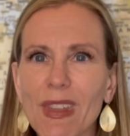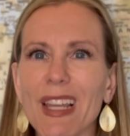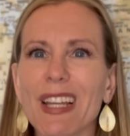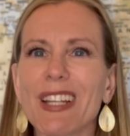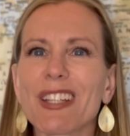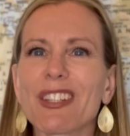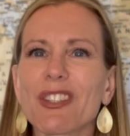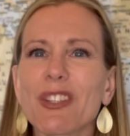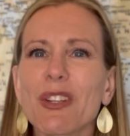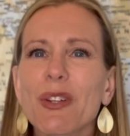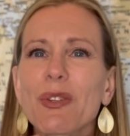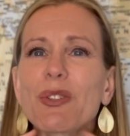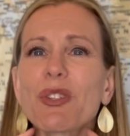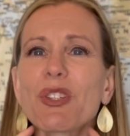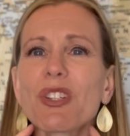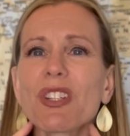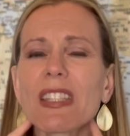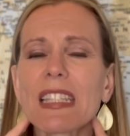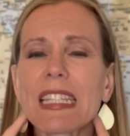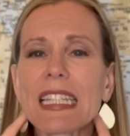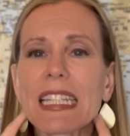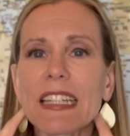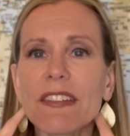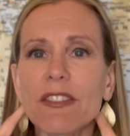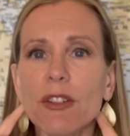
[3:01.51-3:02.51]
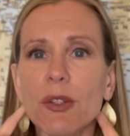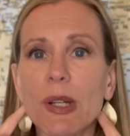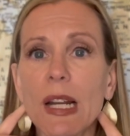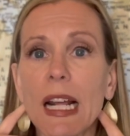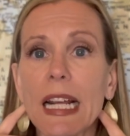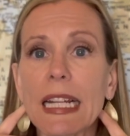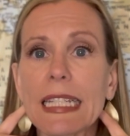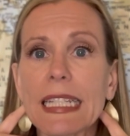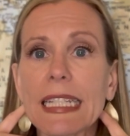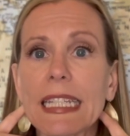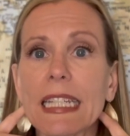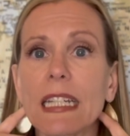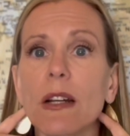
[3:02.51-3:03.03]
So just to give you an
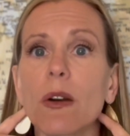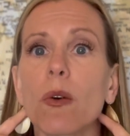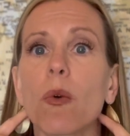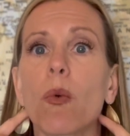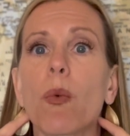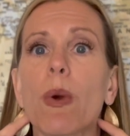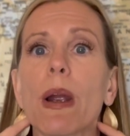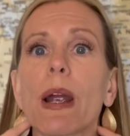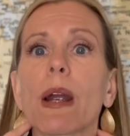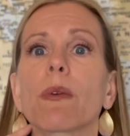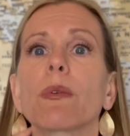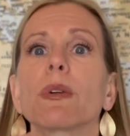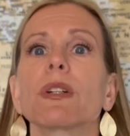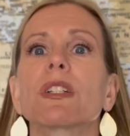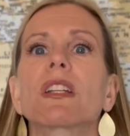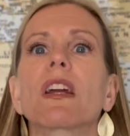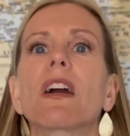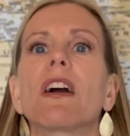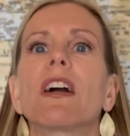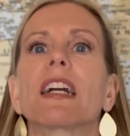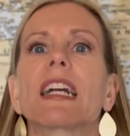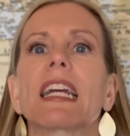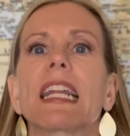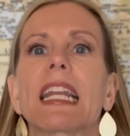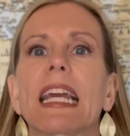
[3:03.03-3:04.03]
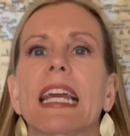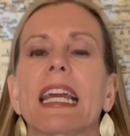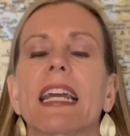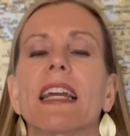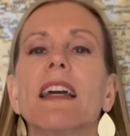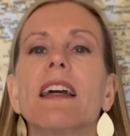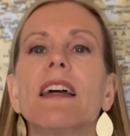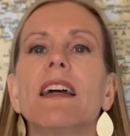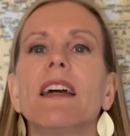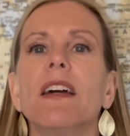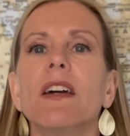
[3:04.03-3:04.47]
idea where we're targeting,